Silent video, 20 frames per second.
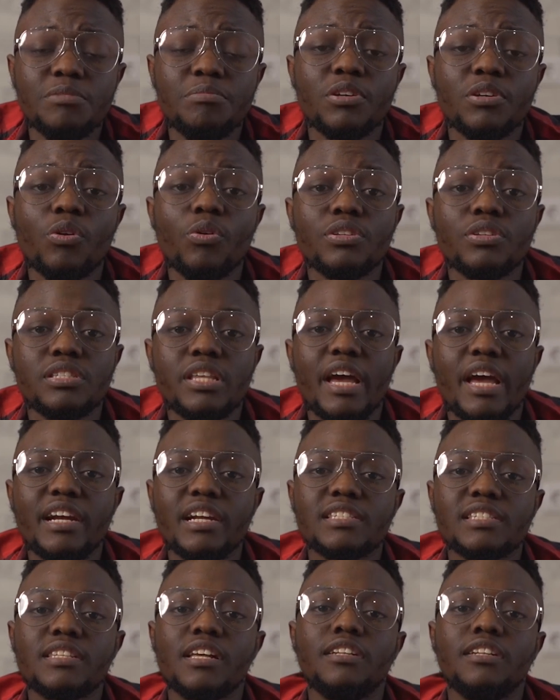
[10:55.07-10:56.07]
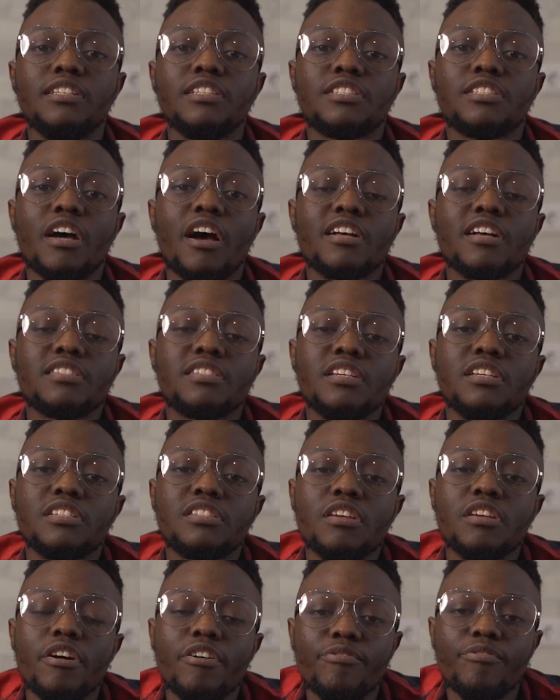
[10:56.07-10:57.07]
because they understand these
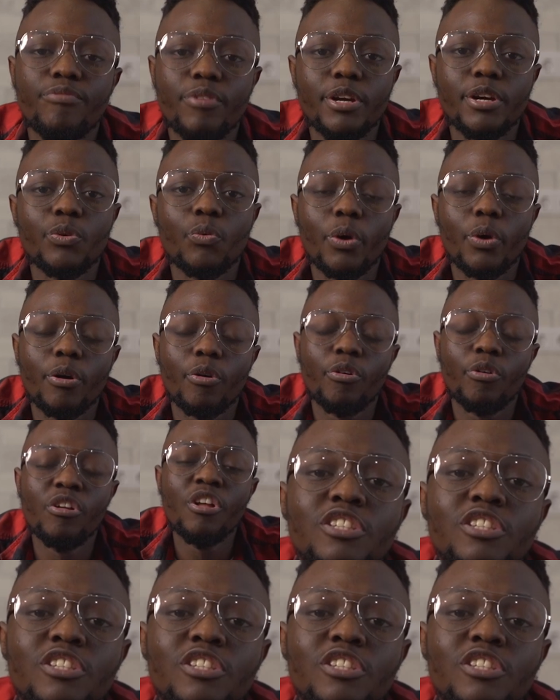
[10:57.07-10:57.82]
assets very well.